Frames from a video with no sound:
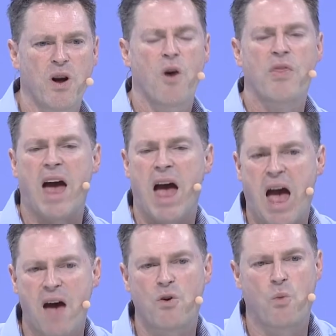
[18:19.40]
that
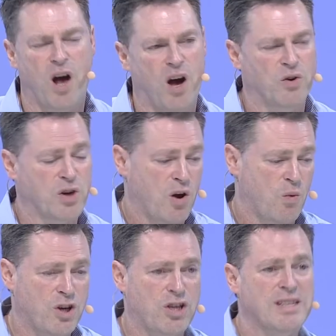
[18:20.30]
have a world
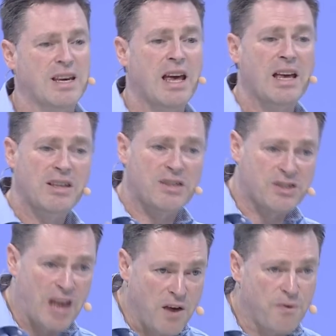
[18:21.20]
which is
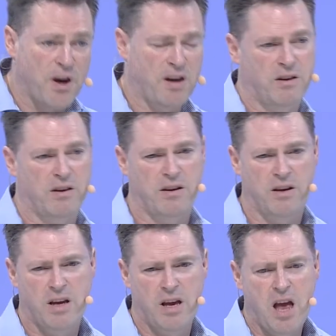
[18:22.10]
safer,
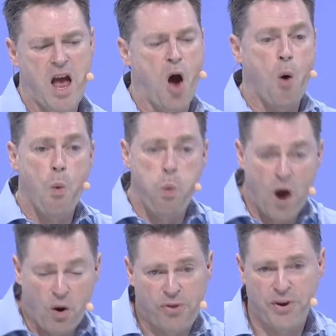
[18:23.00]

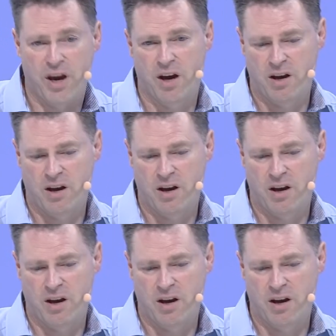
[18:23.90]
wealthier,